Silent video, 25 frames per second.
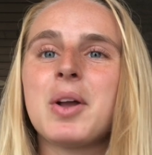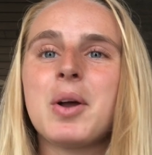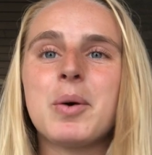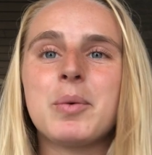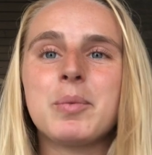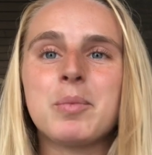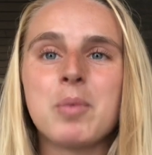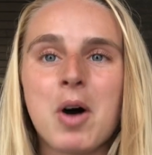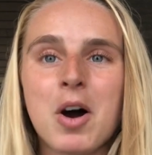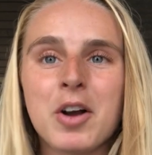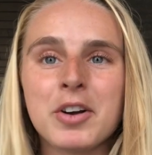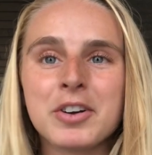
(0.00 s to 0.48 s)

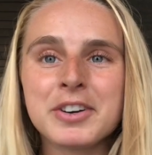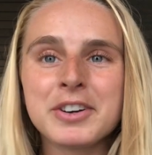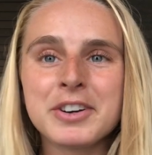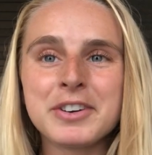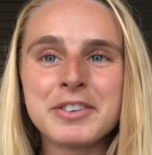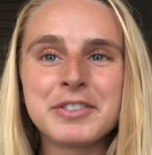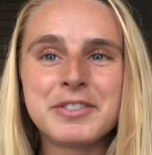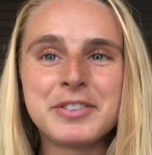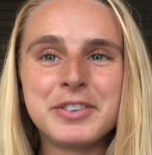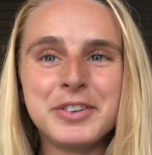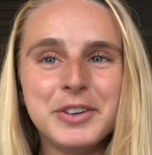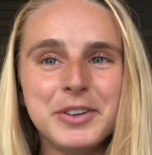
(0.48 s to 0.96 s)
Water
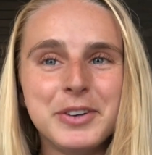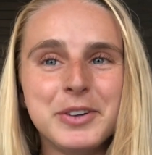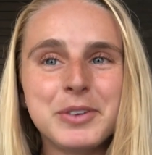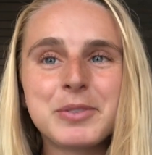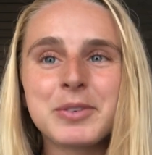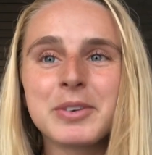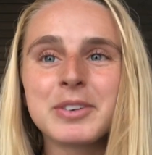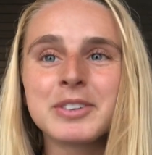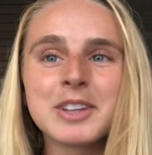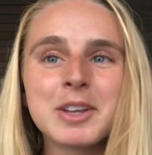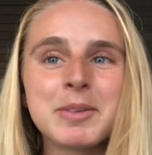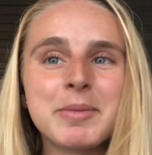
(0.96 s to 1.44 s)
and food
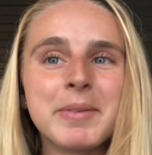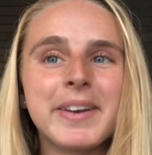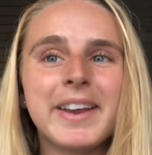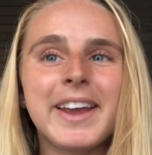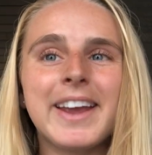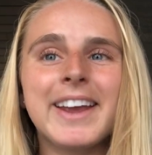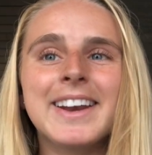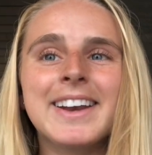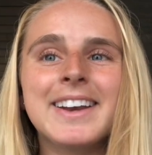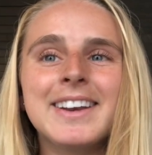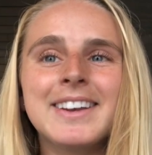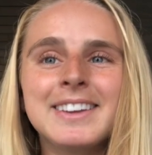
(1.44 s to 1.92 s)
were
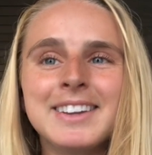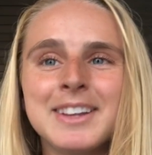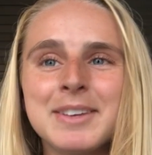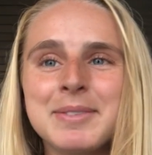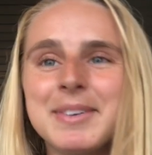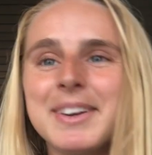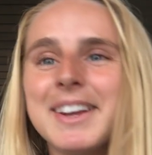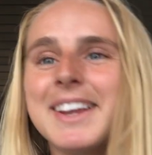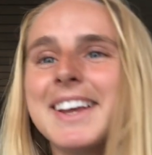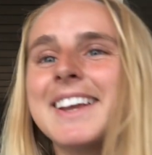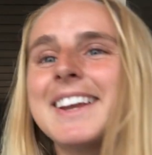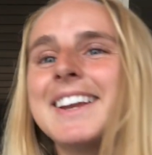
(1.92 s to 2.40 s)

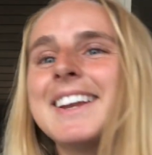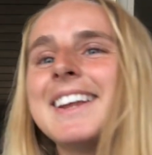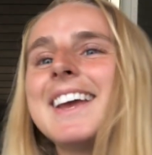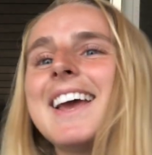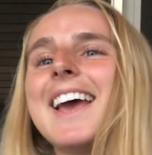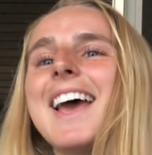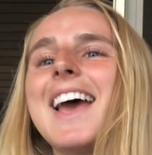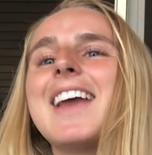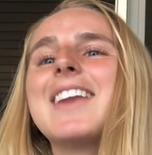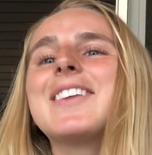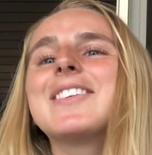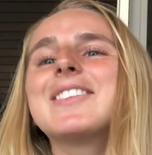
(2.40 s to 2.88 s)
limited,
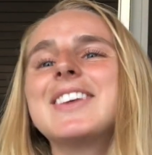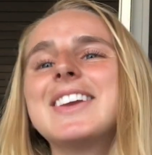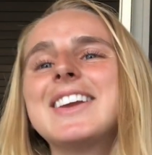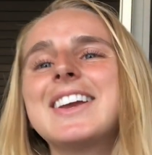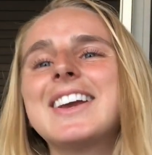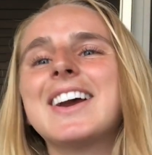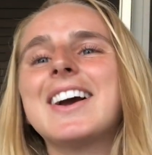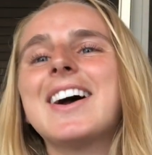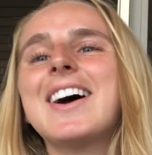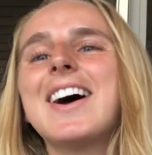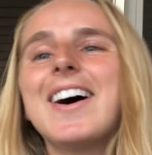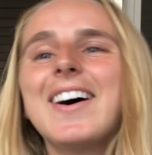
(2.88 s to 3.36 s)
and
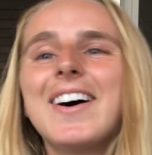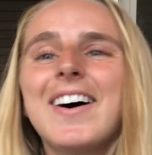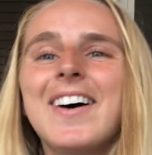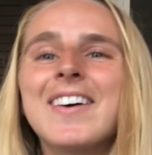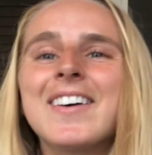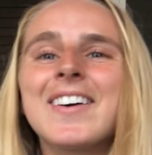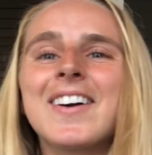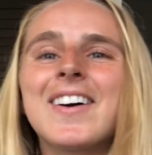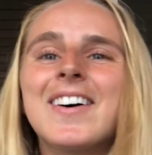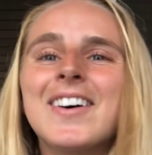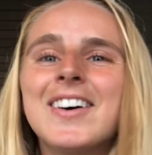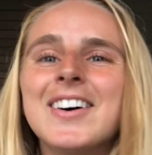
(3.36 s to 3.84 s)
we
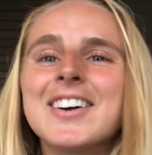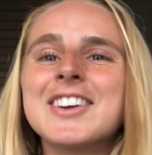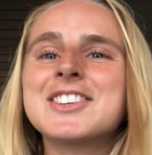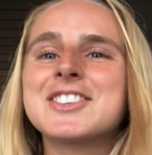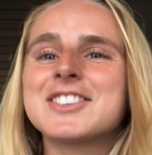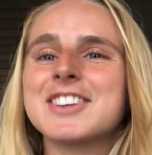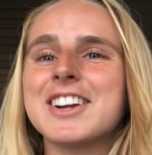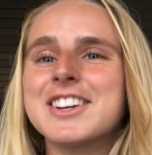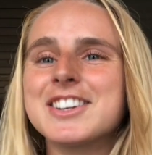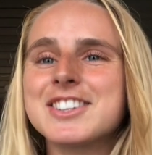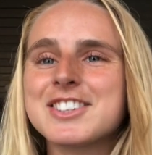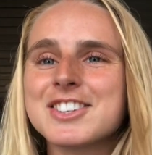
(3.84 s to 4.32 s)
are all
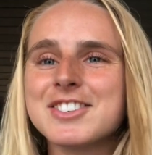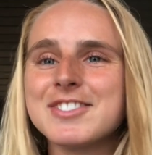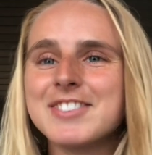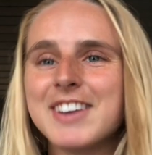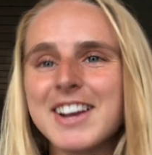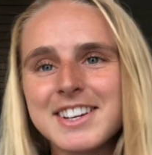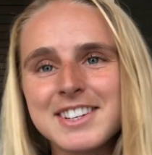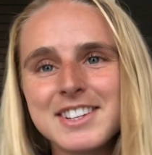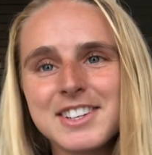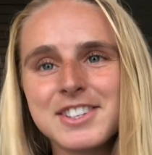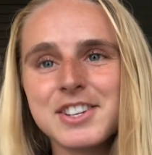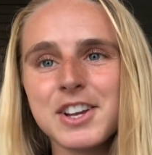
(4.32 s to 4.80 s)
drenched from
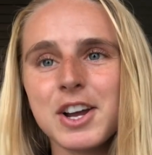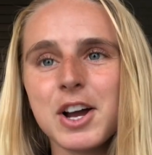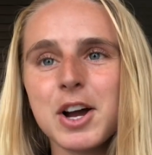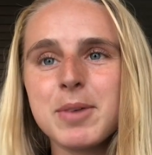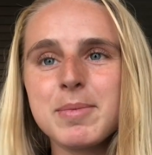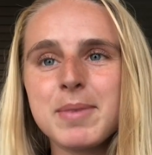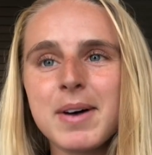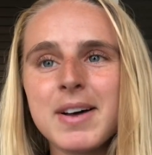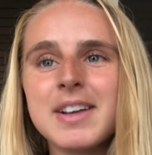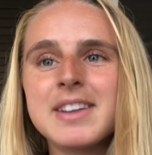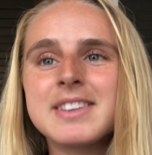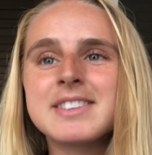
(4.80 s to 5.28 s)
head to toe
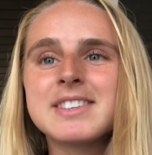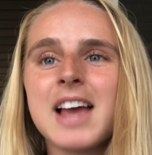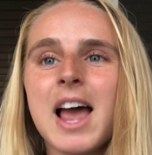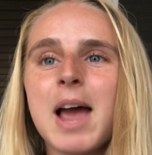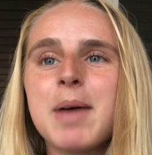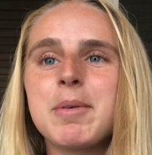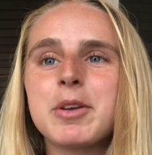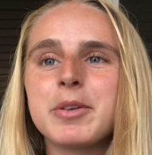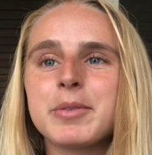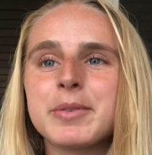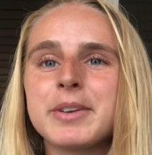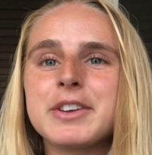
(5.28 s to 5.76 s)
by the
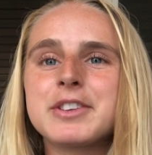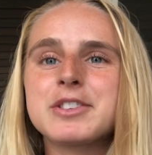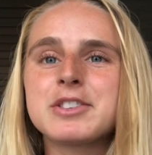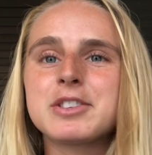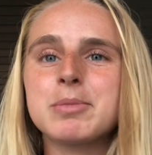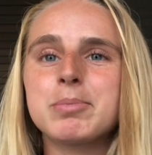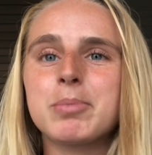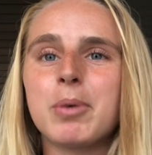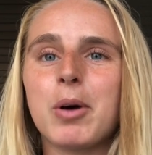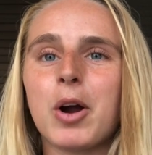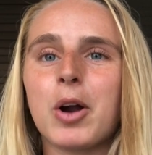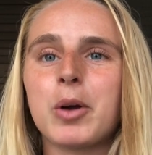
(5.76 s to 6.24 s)
time we reached
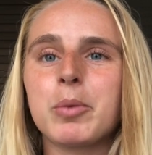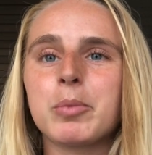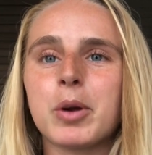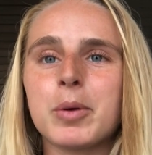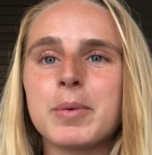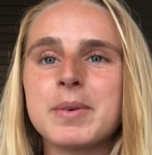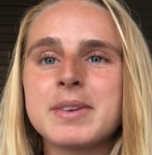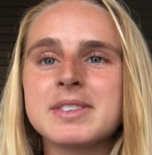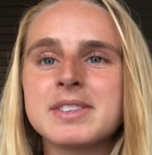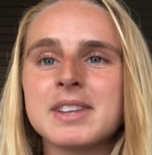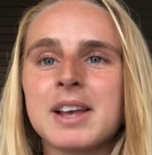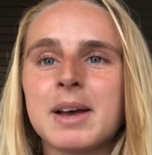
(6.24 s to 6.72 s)
the barn where
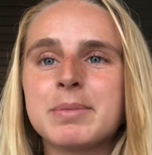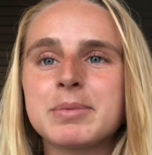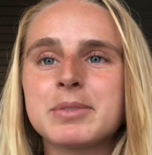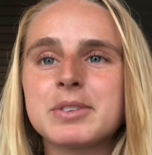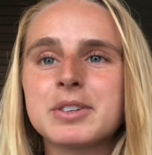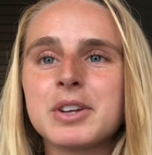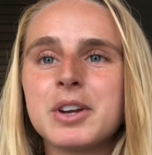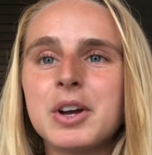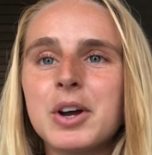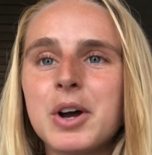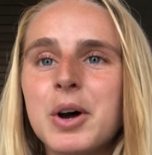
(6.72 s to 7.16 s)
we slept,